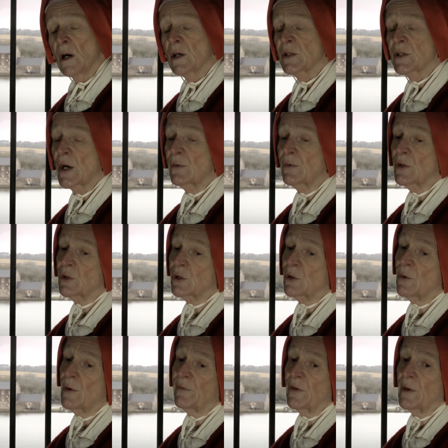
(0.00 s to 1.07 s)
So the
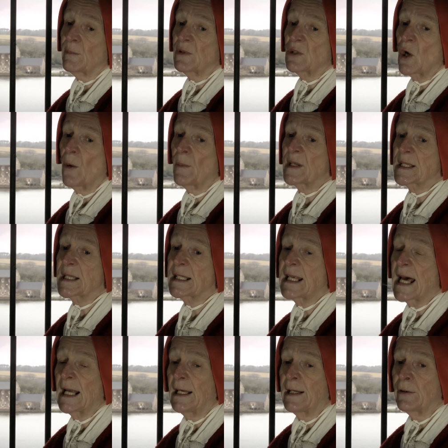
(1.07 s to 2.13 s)
two of them, Thomas
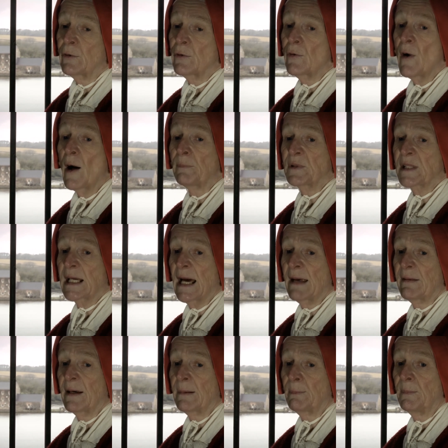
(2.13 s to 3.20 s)
and Ellen, grew up
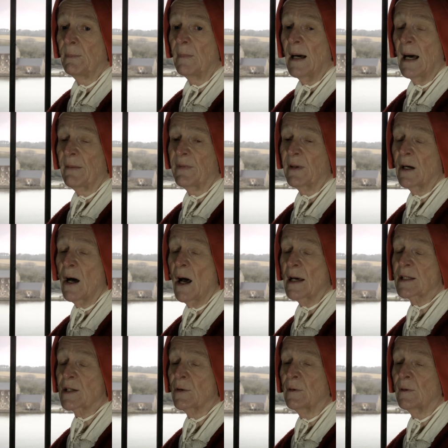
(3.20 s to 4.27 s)
together at the
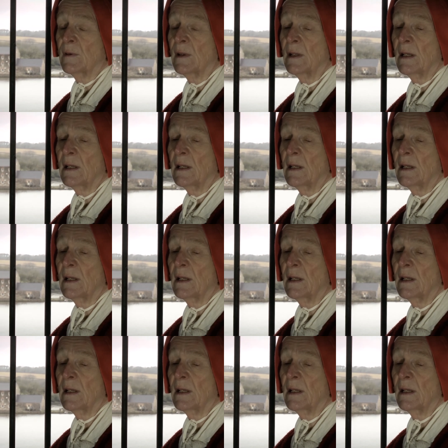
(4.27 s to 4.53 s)
castle